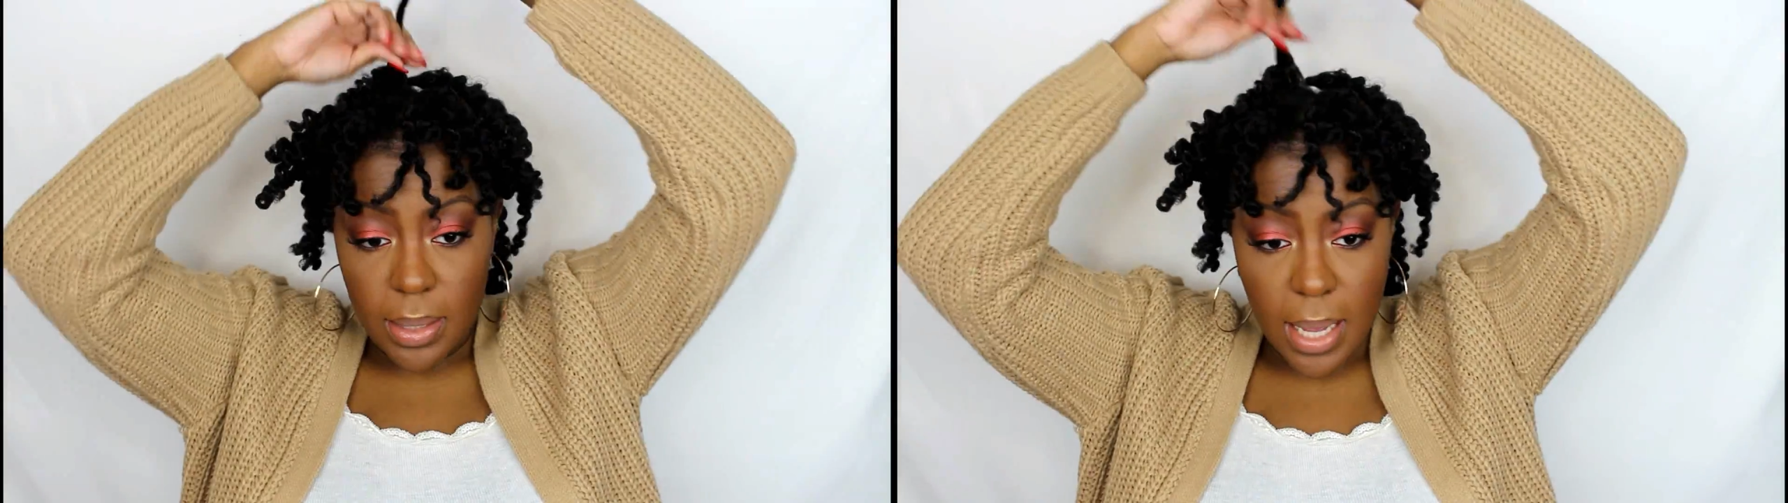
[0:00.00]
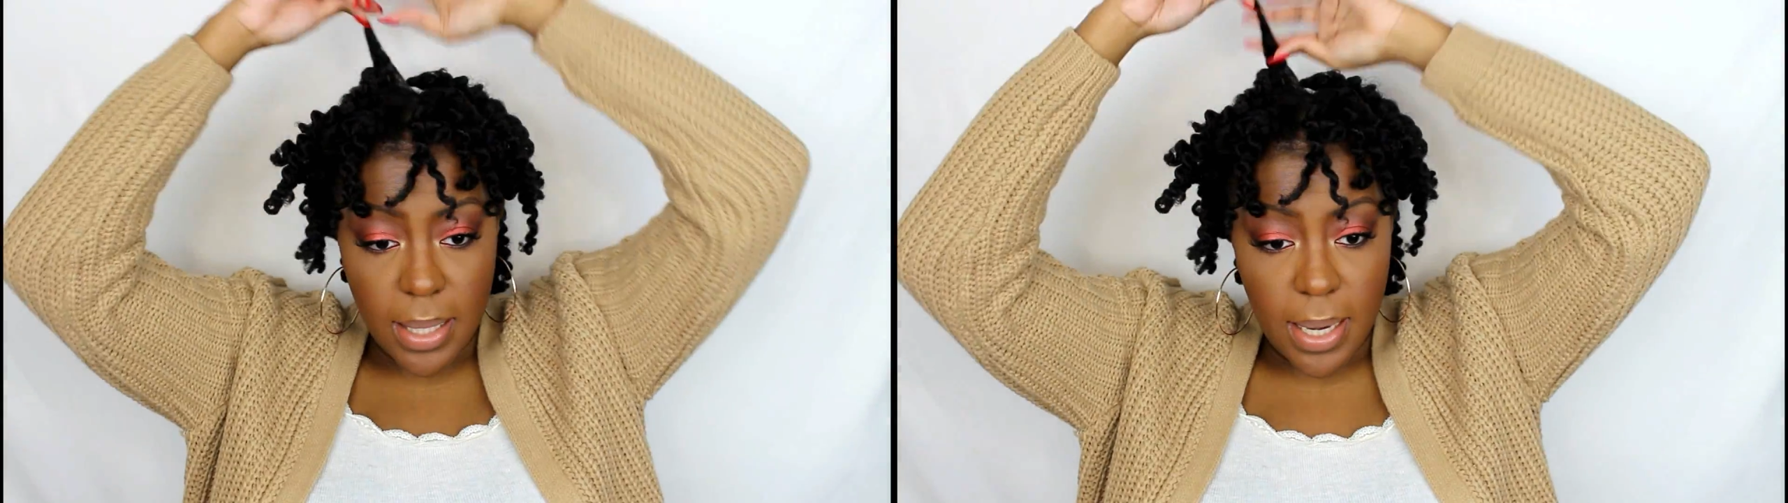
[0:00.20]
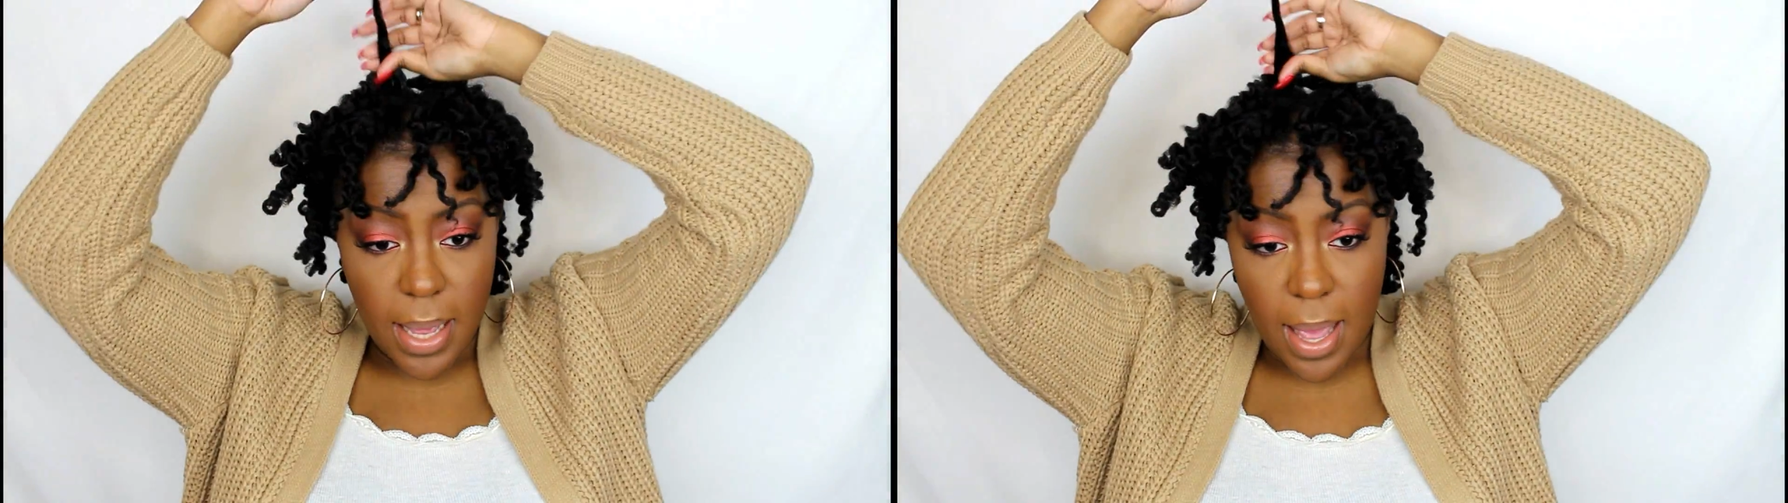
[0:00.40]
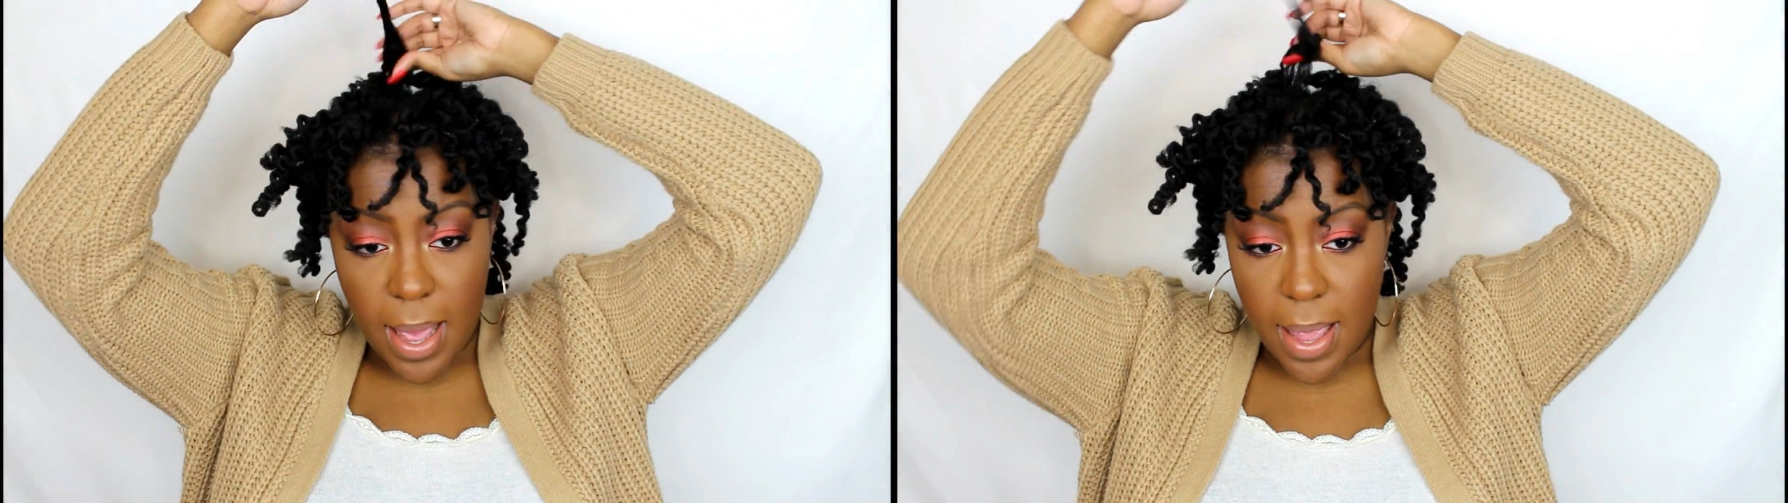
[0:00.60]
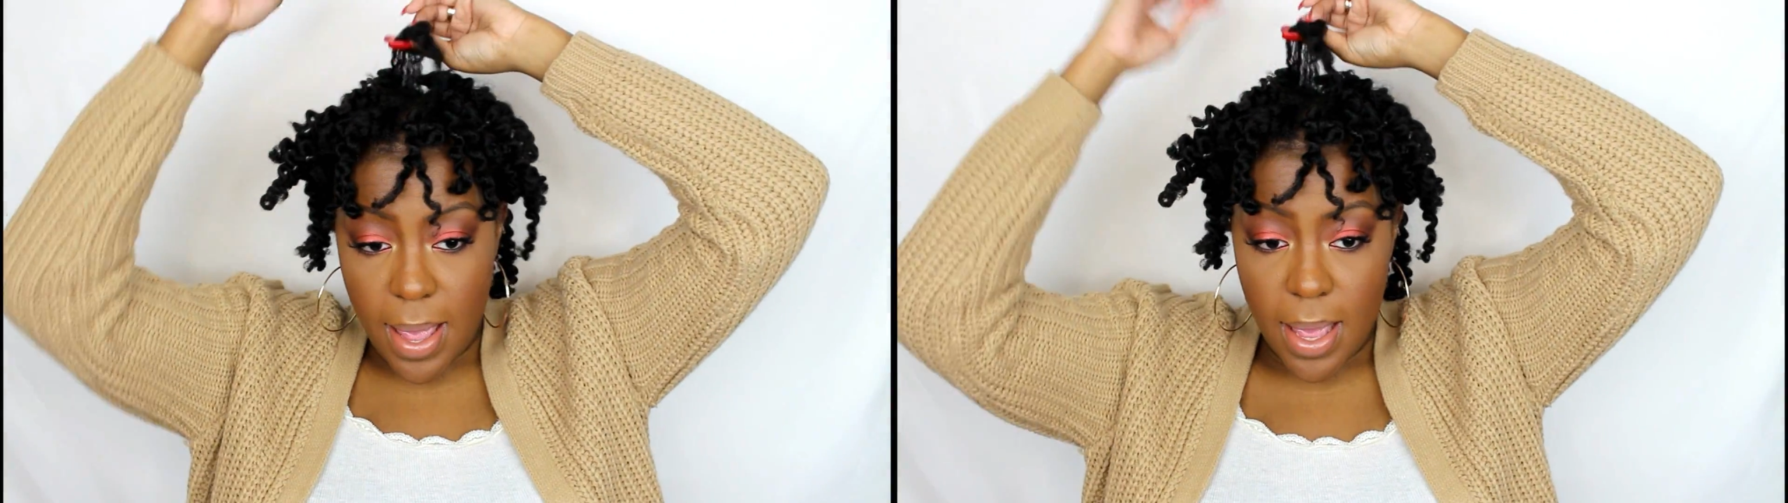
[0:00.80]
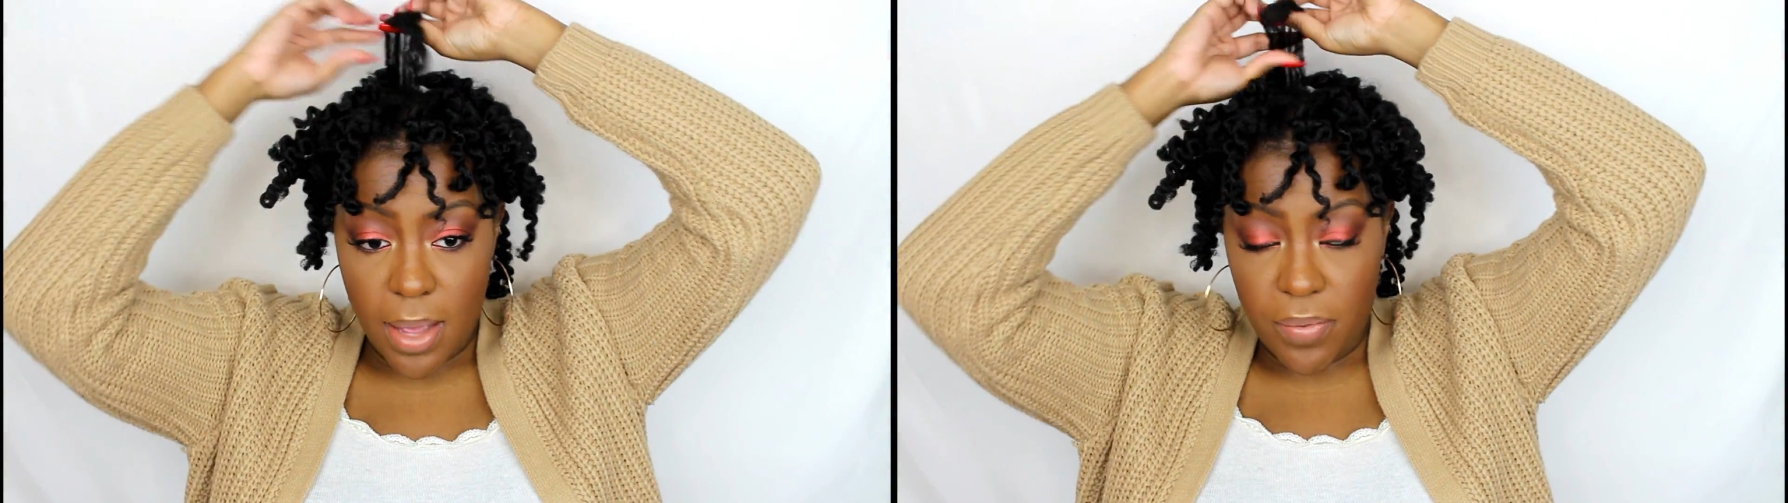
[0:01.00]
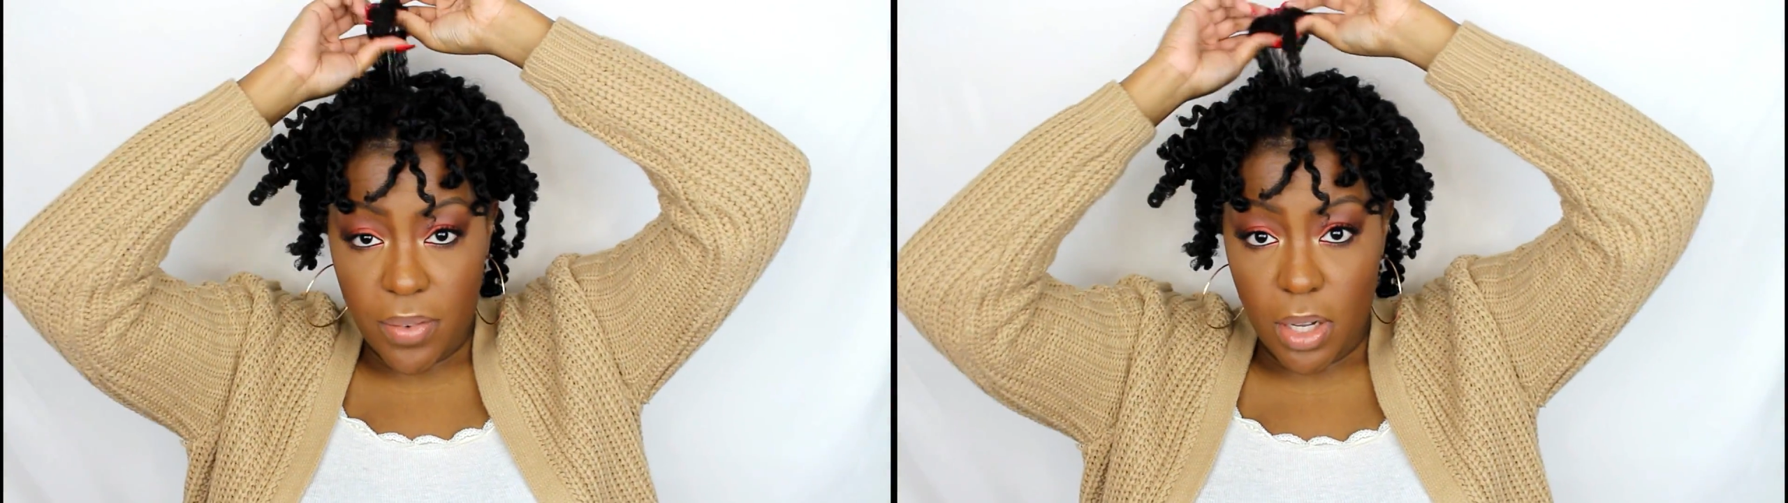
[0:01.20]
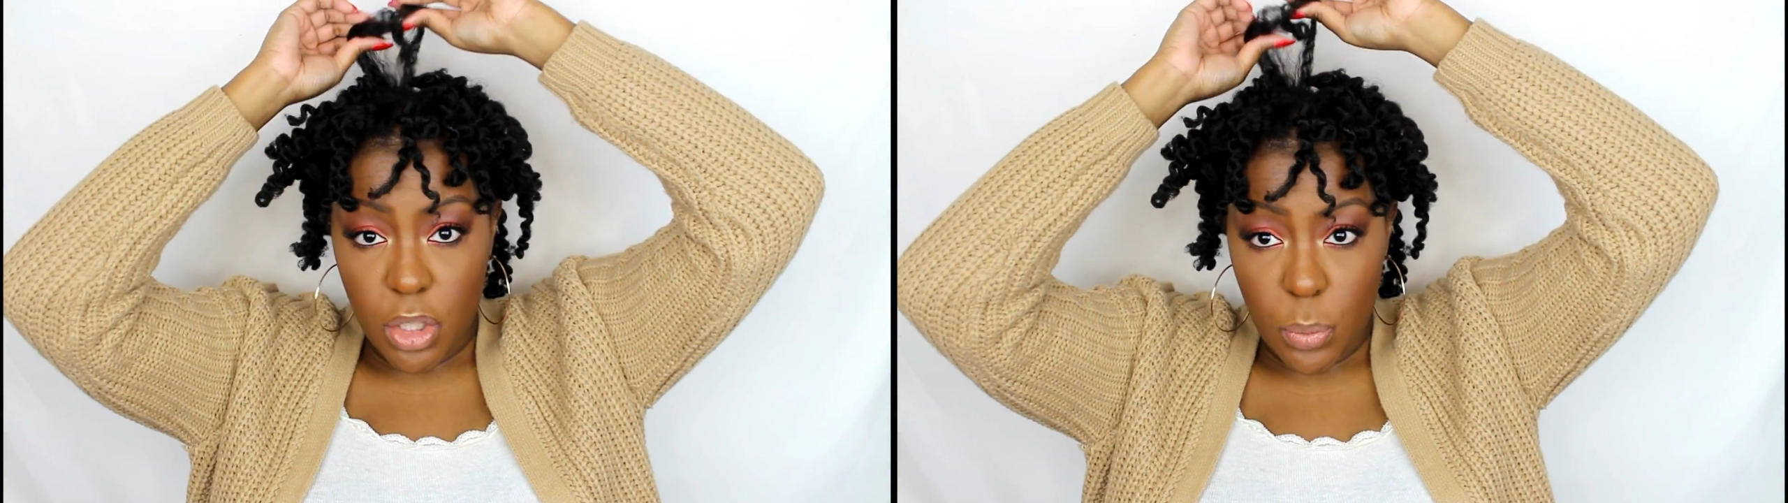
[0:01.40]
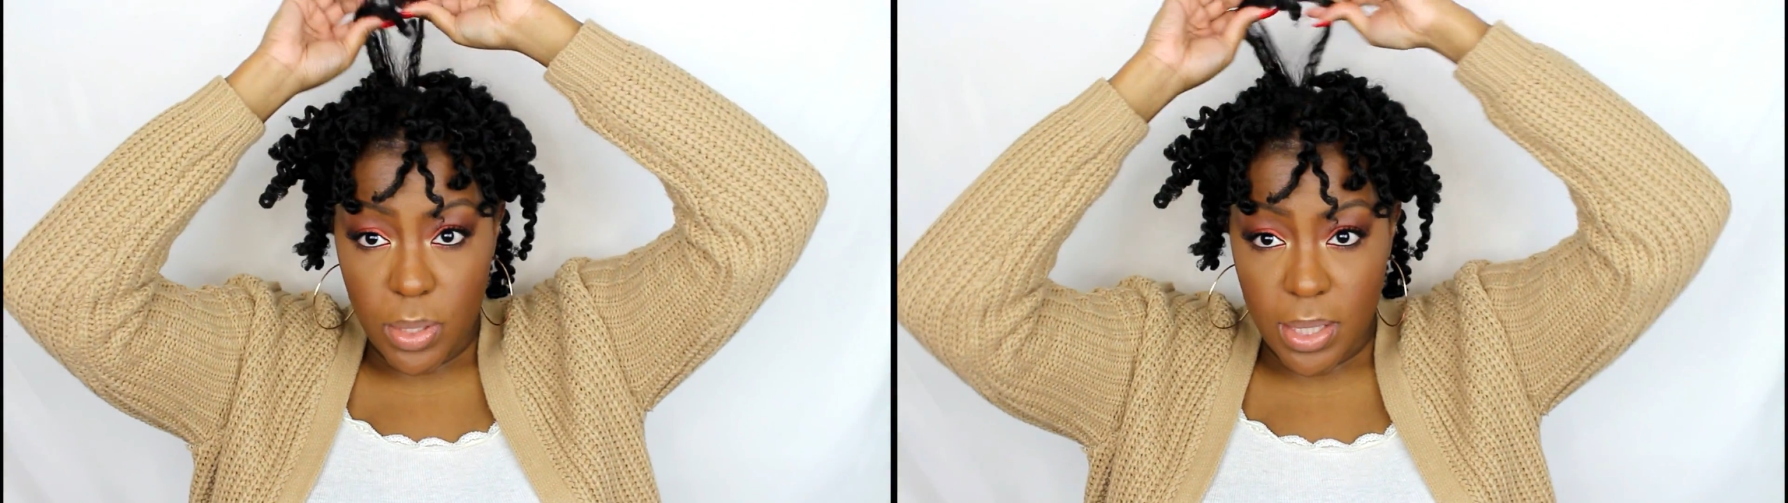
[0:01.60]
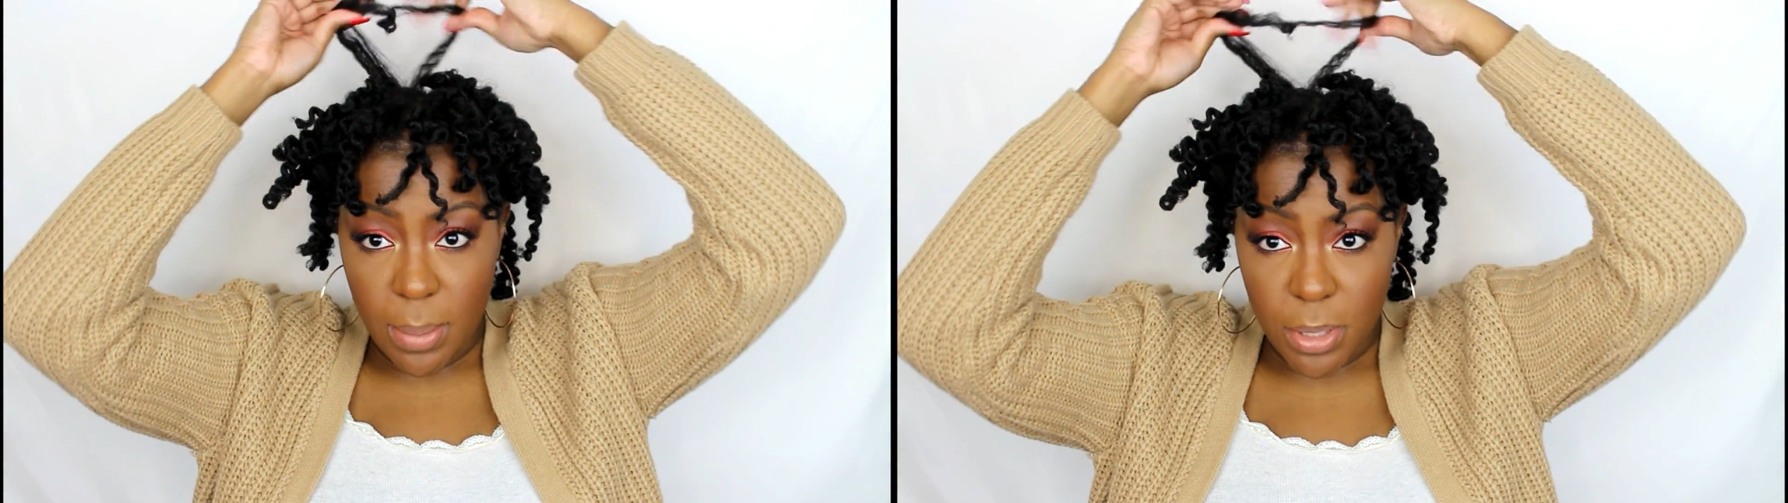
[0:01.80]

Now that I have untwisted,